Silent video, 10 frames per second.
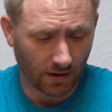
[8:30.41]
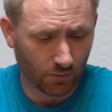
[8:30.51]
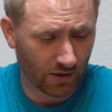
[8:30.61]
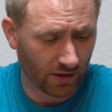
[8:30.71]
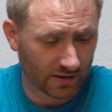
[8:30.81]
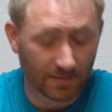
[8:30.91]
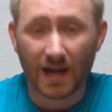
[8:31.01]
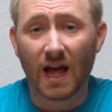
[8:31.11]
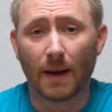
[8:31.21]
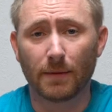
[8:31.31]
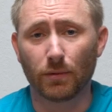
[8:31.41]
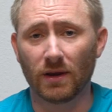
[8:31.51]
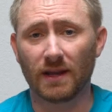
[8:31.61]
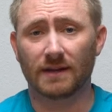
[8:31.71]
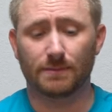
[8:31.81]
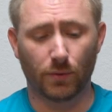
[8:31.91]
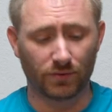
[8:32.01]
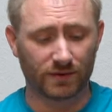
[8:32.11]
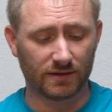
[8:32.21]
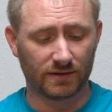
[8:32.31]
Pretty awesome. I'm going to put a link
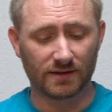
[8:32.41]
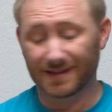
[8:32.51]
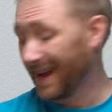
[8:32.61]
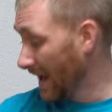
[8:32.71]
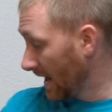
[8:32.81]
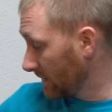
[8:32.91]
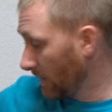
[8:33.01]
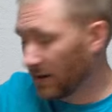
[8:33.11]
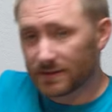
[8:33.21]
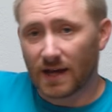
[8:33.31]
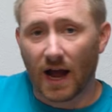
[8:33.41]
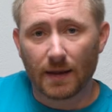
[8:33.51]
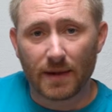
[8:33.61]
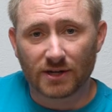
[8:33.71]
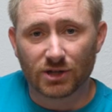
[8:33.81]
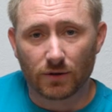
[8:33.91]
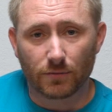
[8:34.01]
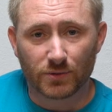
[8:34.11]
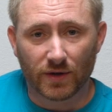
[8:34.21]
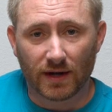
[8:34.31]
both to this as well as the high back chair
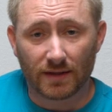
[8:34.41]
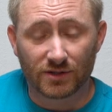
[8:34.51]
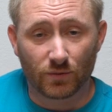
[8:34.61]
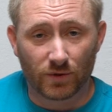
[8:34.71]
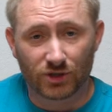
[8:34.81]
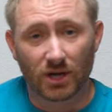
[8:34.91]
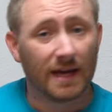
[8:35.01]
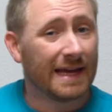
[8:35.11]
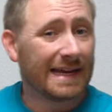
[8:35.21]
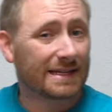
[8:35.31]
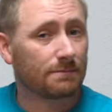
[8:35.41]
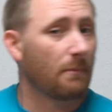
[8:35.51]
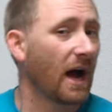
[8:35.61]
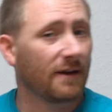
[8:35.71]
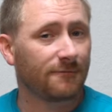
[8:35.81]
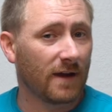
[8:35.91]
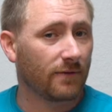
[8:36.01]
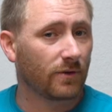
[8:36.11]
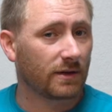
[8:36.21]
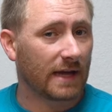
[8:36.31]
from Trekology, which is my
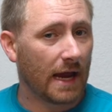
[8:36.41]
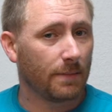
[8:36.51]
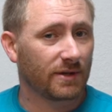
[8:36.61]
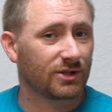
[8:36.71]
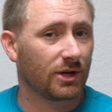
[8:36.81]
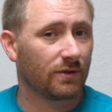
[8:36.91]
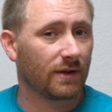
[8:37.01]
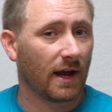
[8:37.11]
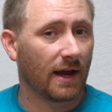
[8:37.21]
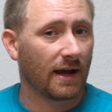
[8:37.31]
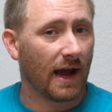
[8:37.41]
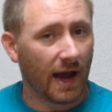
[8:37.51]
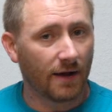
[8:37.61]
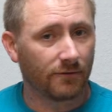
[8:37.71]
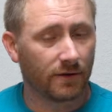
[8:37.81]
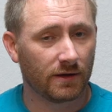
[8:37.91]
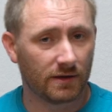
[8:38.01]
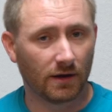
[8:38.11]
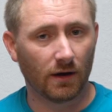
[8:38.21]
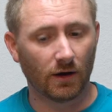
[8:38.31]
favorite camping chair that I have.
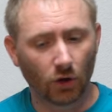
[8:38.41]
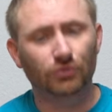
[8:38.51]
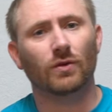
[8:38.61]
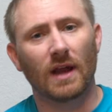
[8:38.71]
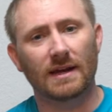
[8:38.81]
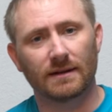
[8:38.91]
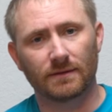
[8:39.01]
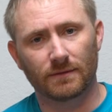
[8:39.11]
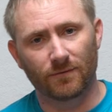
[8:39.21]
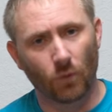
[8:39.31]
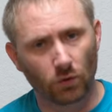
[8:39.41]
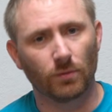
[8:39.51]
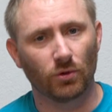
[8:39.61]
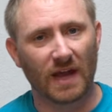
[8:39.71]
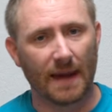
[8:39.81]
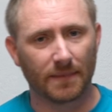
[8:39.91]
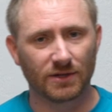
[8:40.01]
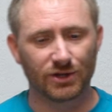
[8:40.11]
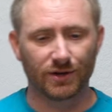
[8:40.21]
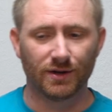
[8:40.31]
Ultralight foldable
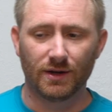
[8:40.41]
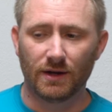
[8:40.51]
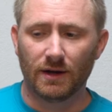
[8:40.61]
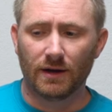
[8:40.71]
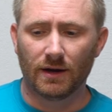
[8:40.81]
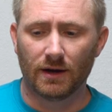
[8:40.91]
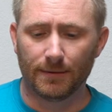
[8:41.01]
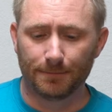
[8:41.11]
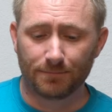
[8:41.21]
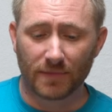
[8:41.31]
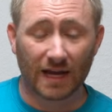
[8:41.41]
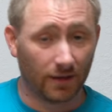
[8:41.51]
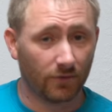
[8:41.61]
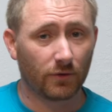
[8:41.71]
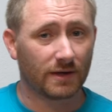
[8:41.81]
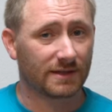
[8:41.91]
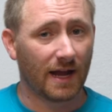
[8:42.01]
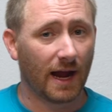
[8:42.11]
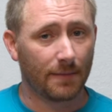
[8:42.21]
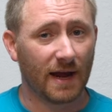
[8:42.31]
camping chair. I love it because of
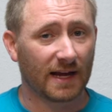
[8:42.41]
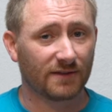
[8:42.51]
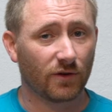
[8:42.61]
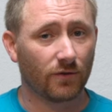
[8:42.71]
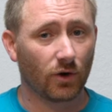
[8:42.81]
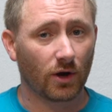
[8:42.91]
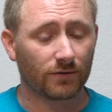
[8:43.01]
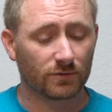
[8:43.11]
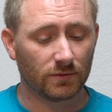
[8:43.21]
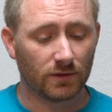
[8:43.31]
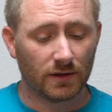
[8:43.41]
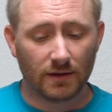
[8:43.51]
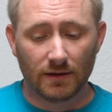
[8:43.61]
the high back. It's very, very comfortable.